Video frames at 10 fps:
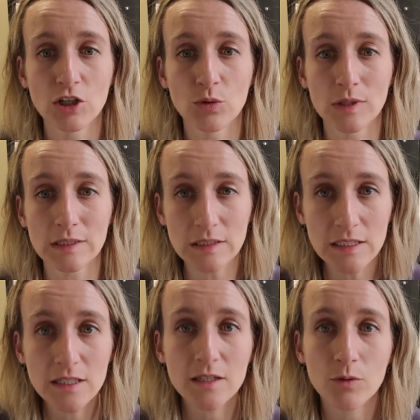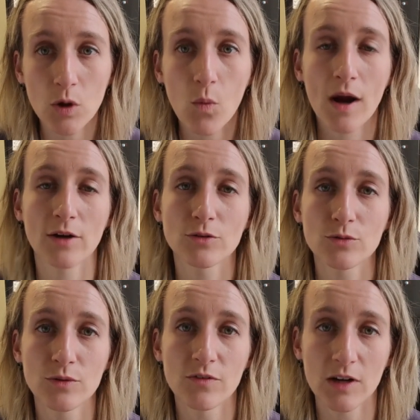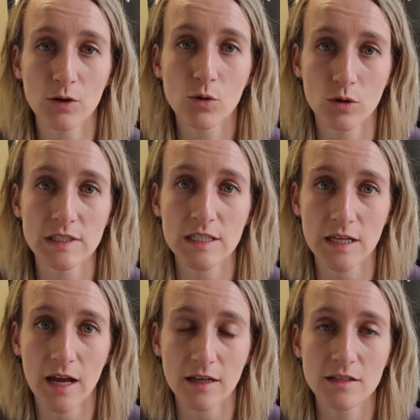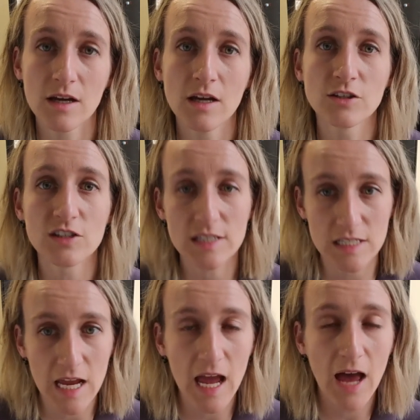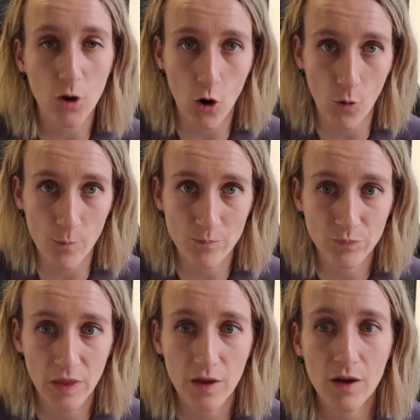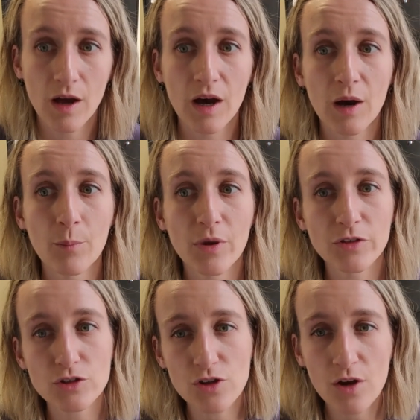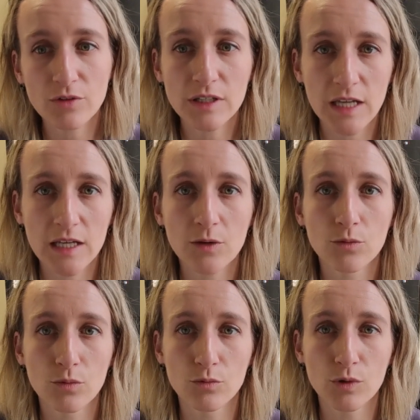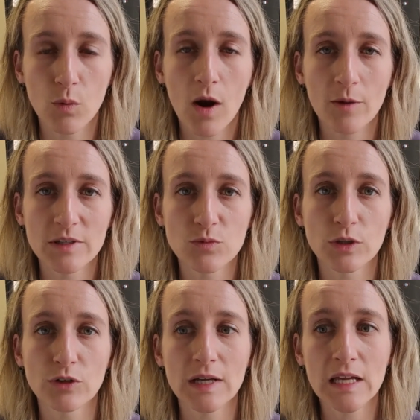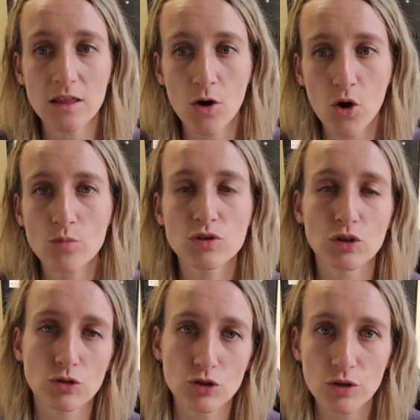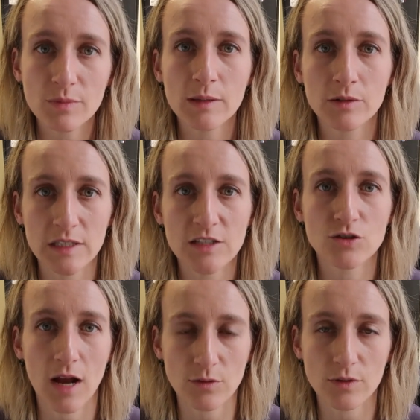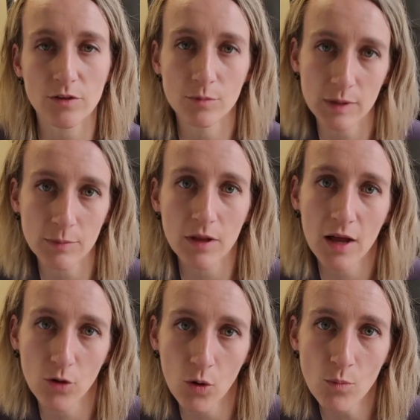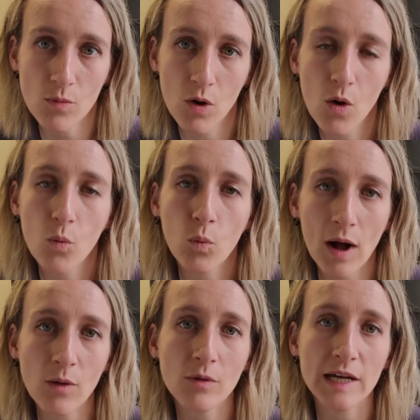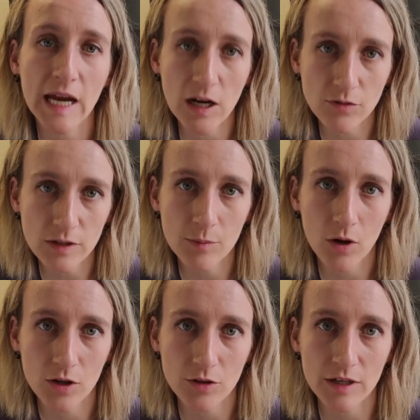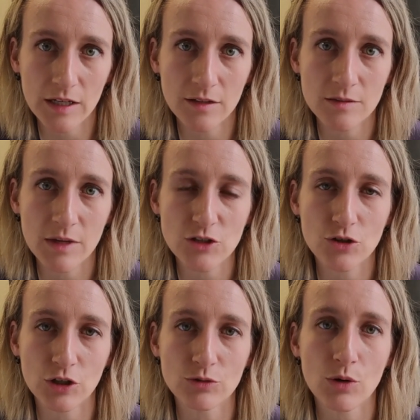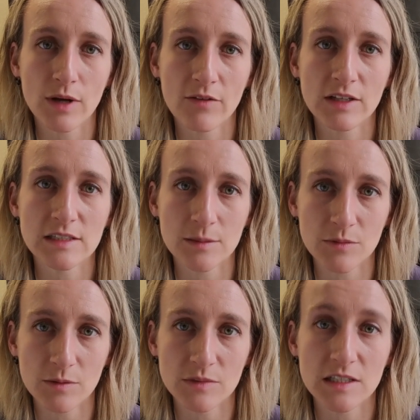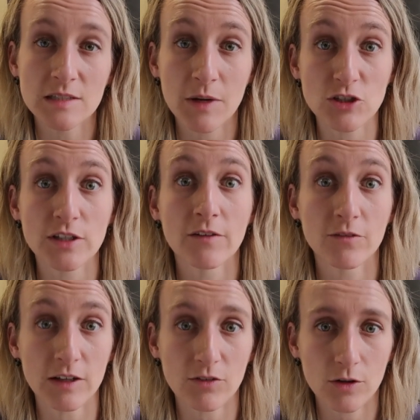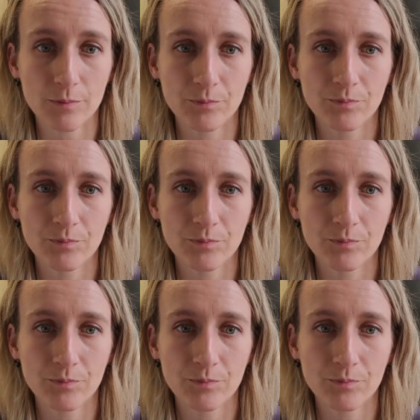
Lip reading: you are legally required through the Federal Quarantine Act to stay at home. But there's not really any requirements when you're in the home, so you should be able to interact with other people at home while carefully monitoring to make sure you don't have any symptoms, especially a fever.